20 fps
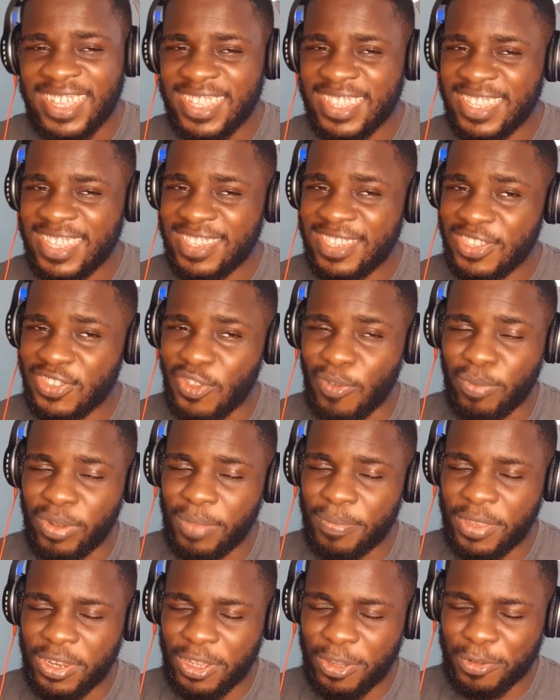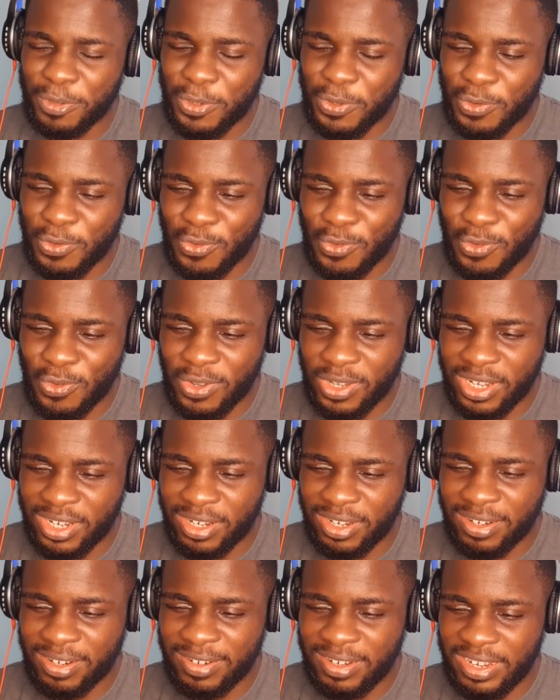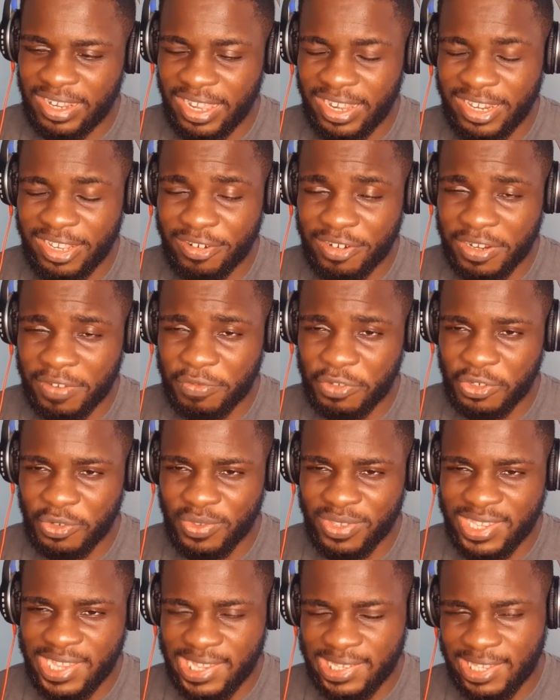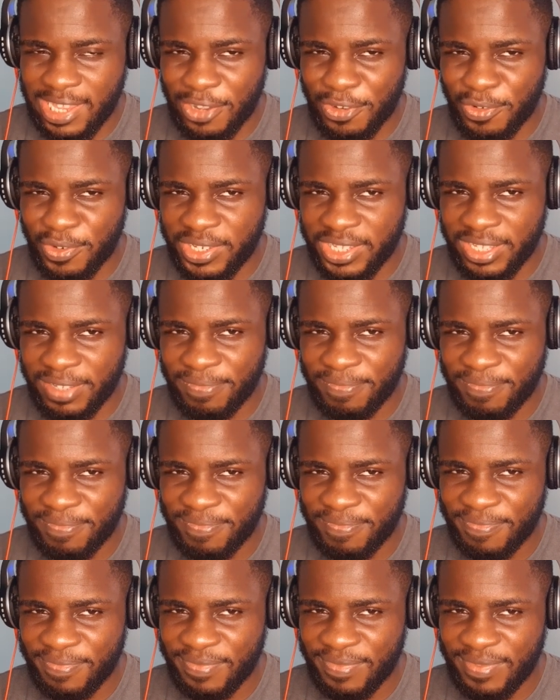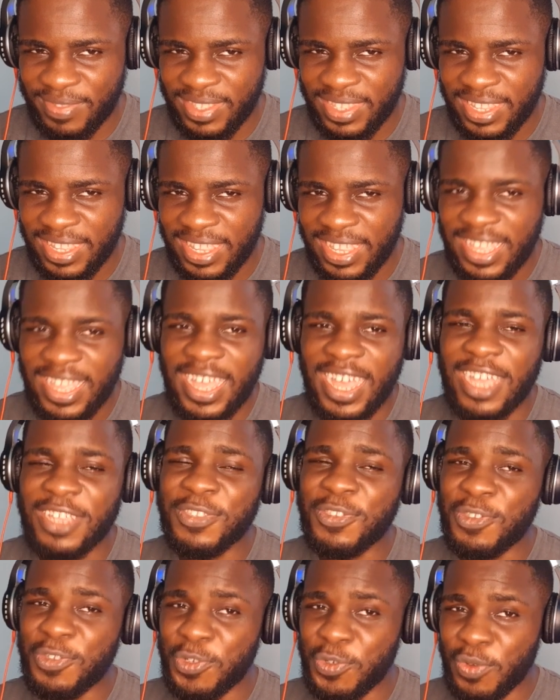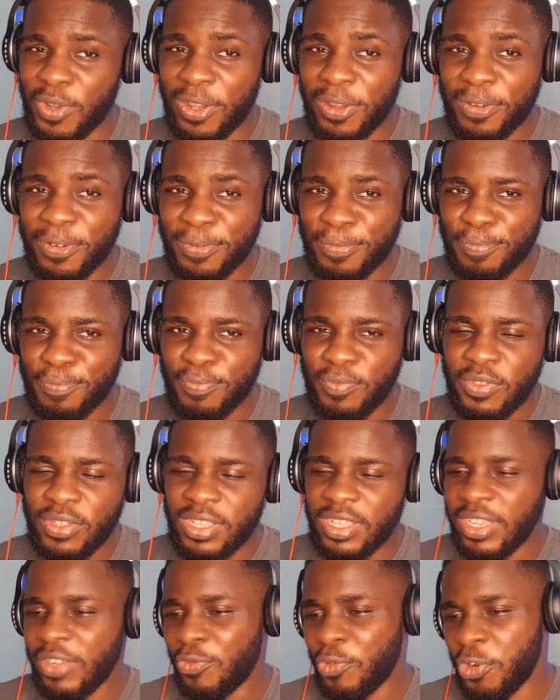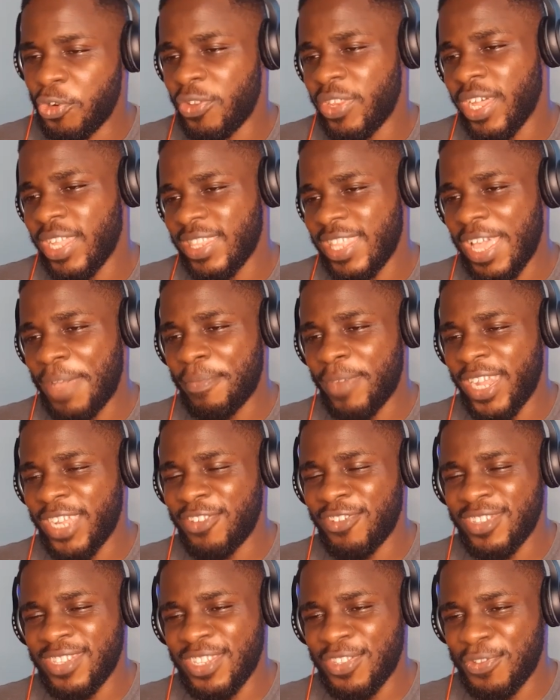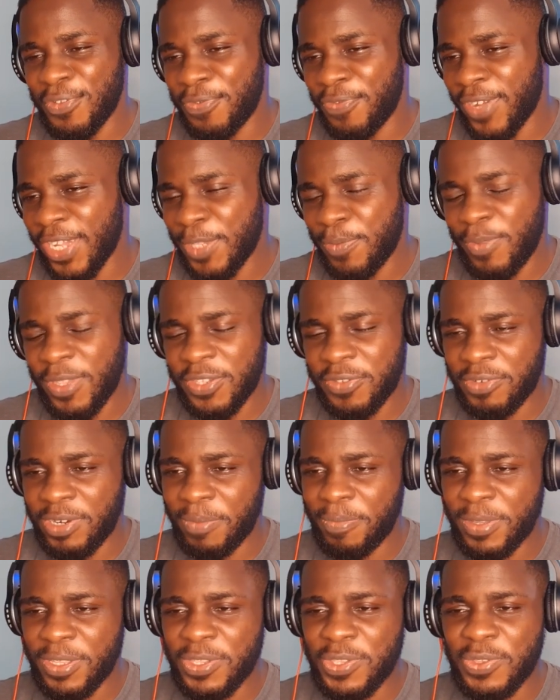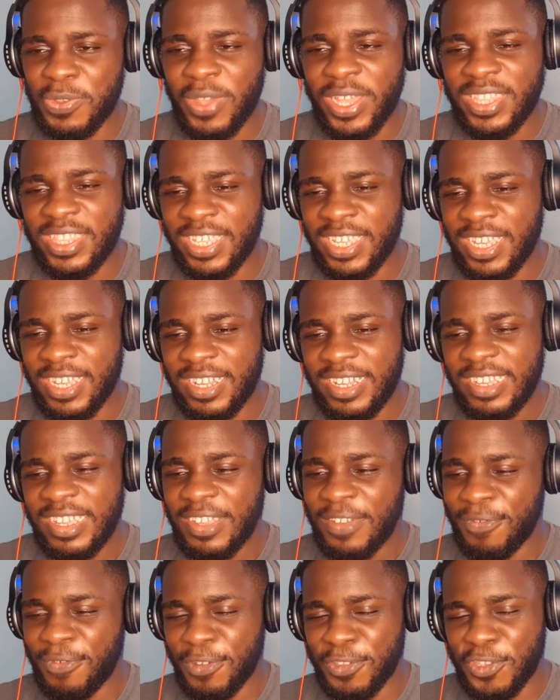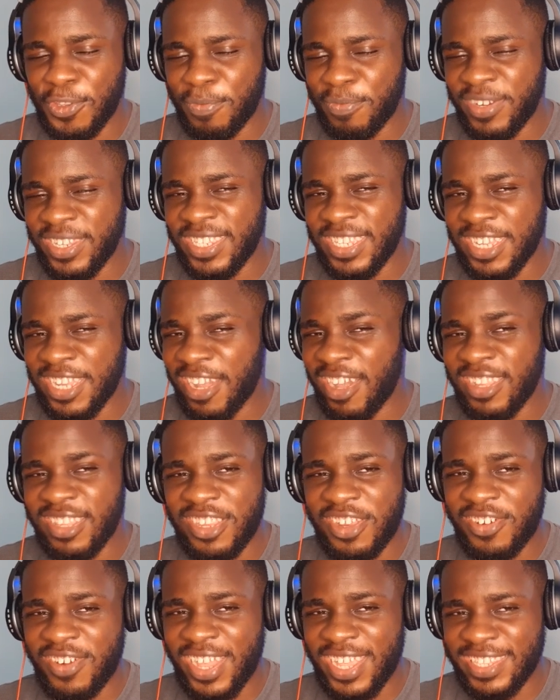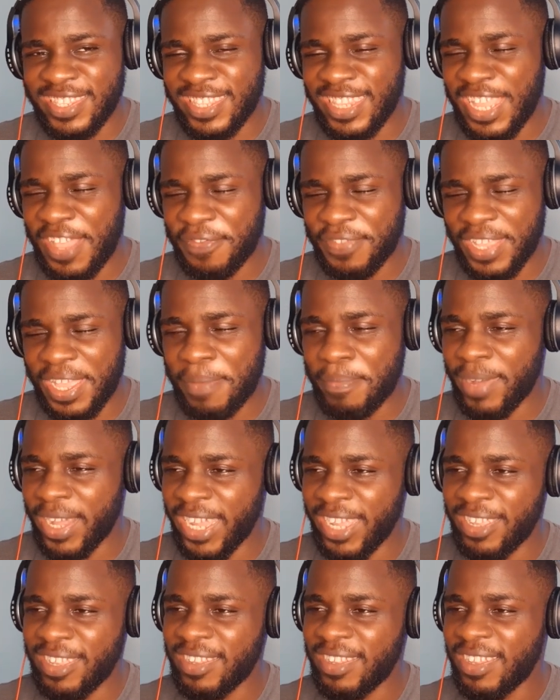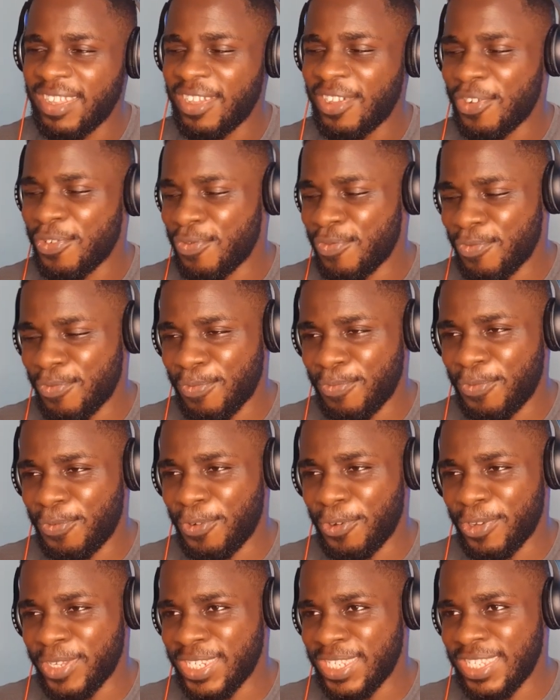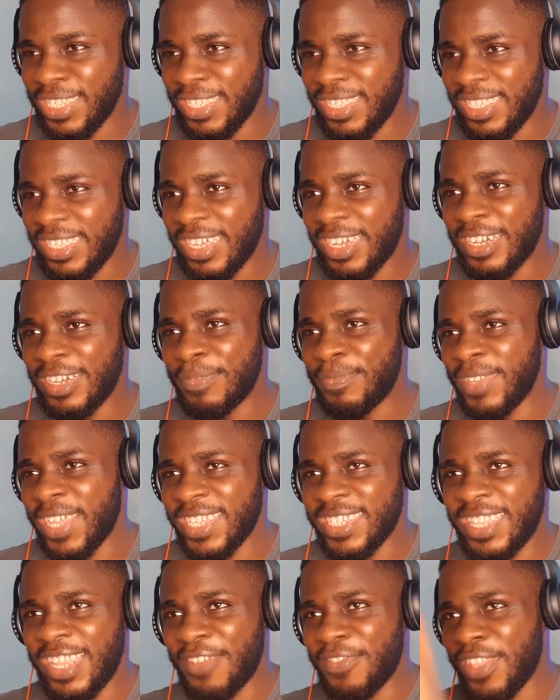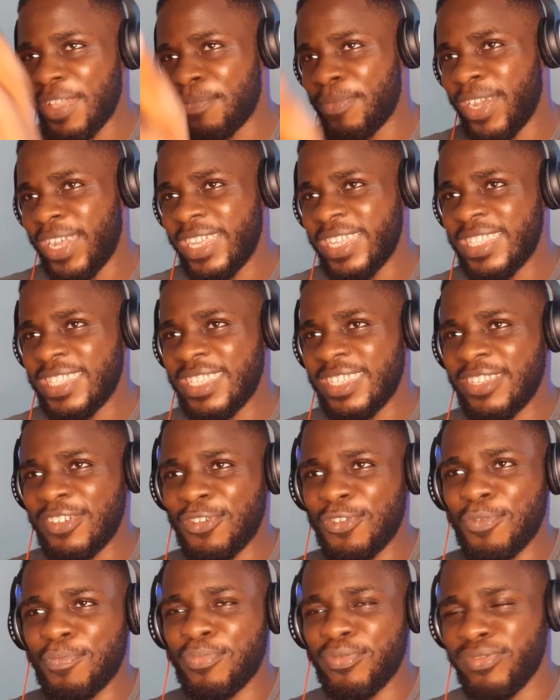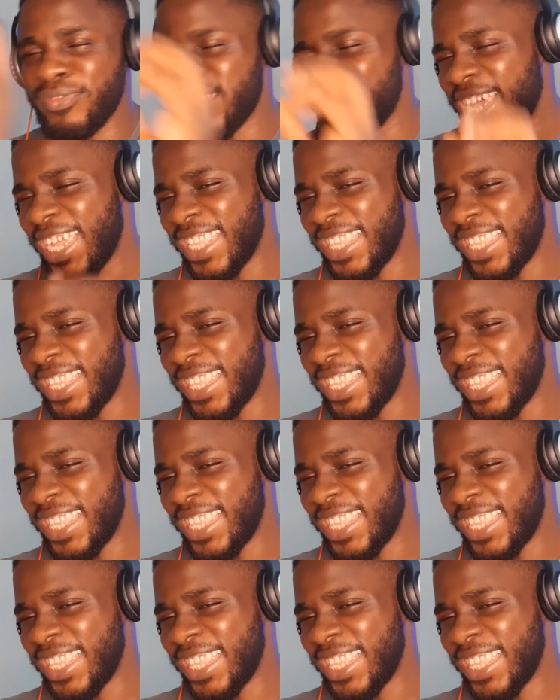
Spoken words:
This is subliminal to Calligraph Jones and Sarkodie. As usual, we know that MI doesn't do fast-paced rapping, so I think for some reason Kao Denero has left MI on the he has left MI in the whole bullseye